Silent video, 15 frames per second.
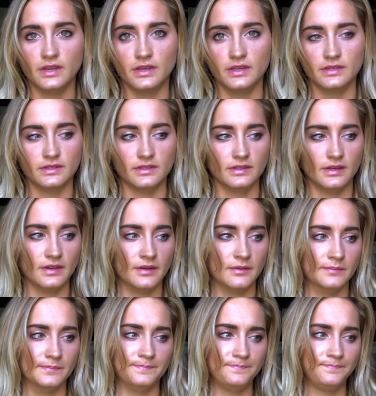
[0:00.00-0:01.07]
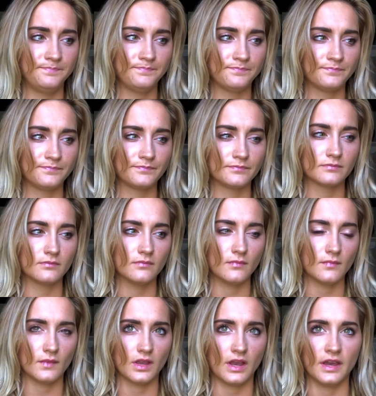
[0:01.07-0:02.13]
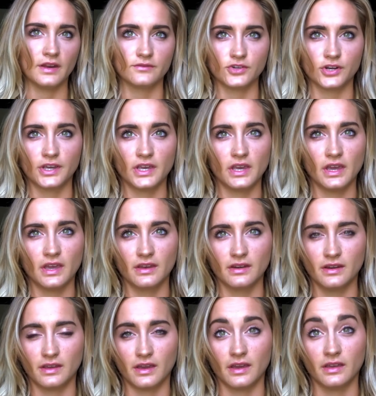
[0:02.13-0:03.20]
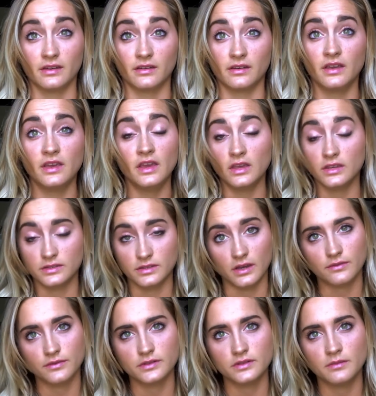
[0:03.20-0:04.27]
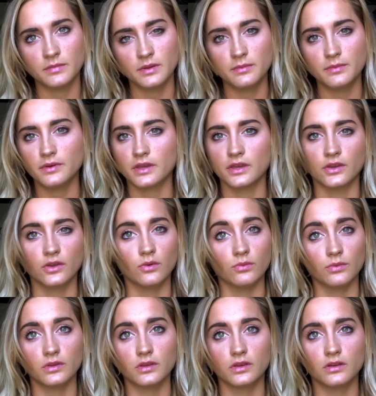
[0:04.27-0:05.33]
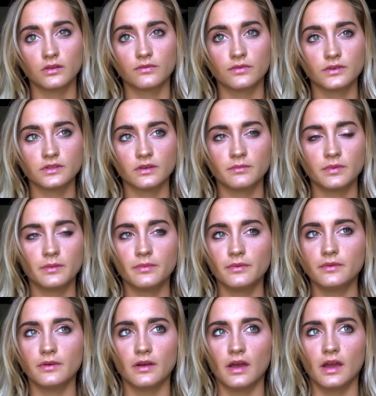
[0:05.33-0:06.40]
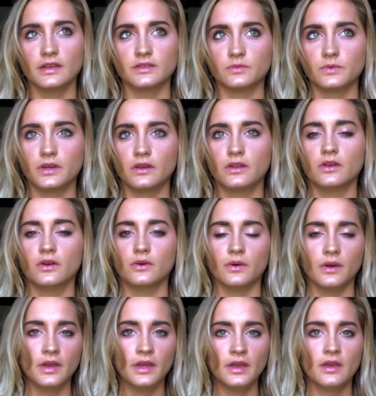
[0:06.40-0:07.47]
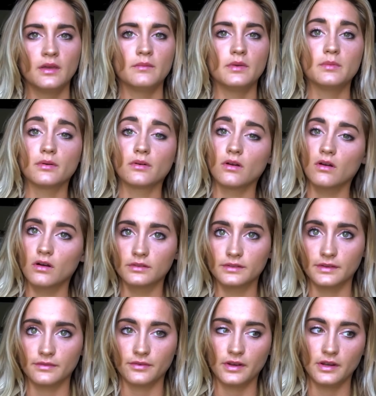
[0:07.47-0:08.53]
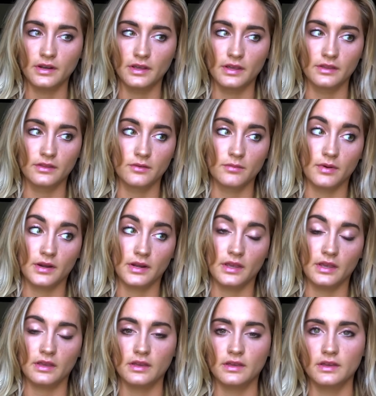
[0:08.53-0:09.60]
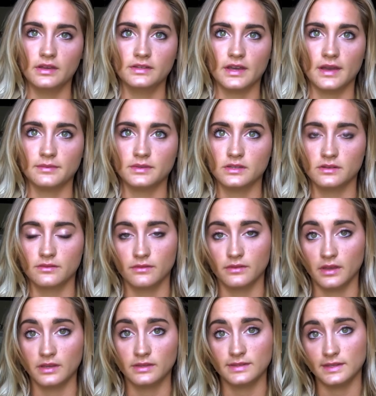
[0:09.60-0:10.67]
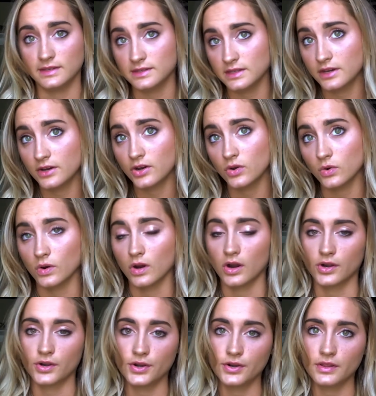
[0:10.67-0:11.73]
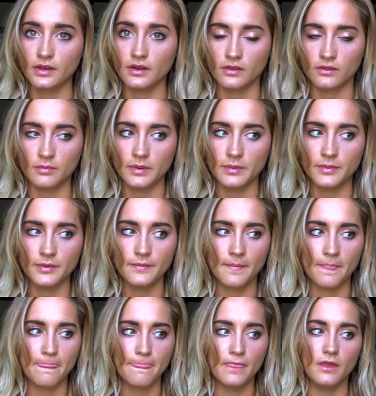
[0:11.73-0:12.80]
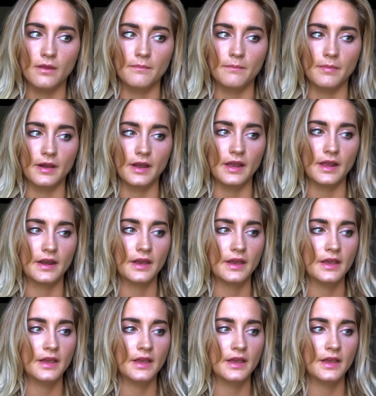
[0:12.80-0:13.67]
is kind of tricky and can suck for some people. It can go really good for some people. As we know, people are all different and their body adapts to different things easier or harder than other people. But